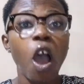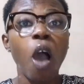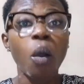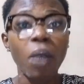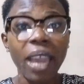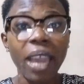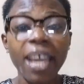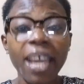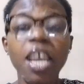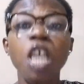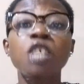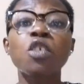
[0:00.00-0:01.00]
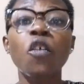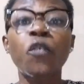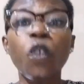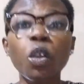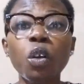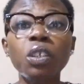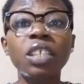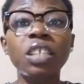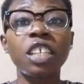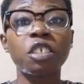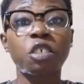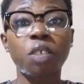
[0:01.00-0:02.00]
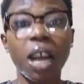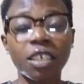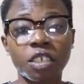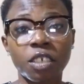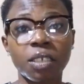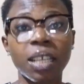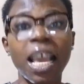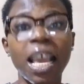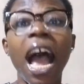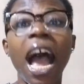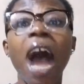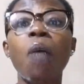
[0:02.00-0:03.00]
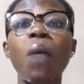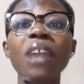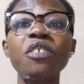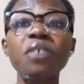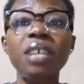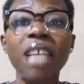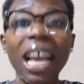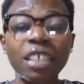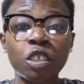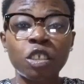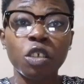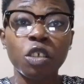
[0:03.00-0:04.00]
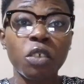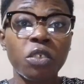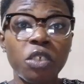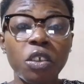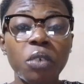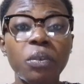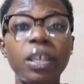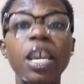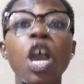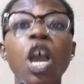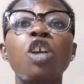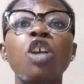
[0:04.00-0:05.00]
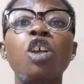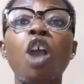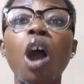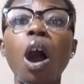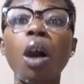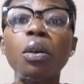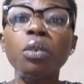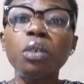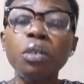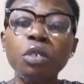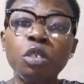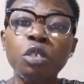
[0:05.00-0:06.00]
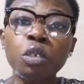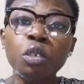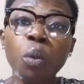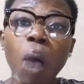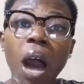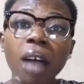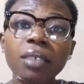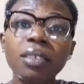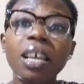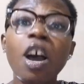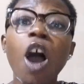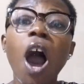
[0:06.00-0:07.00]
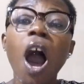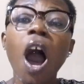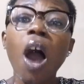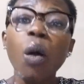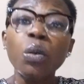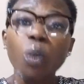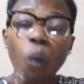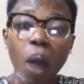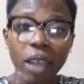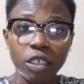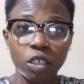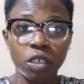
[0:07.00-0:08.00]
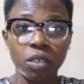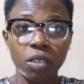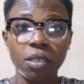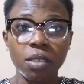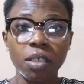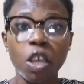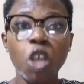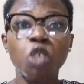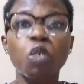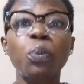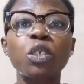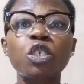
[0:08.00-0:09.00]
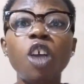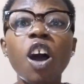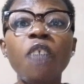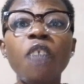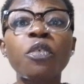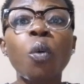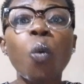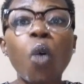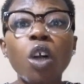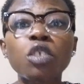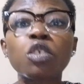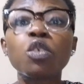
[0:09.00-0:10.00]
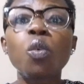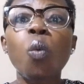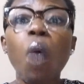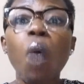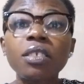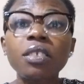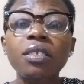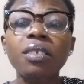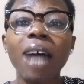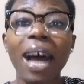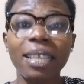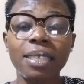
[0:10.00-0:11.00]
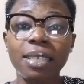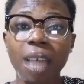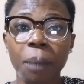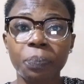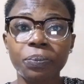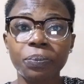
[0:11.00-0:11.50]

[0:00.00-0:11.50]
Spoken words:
Okay, so follow the instruction, and when you get to the theory, go throughout all the questions to be sure of the ones you want to answer.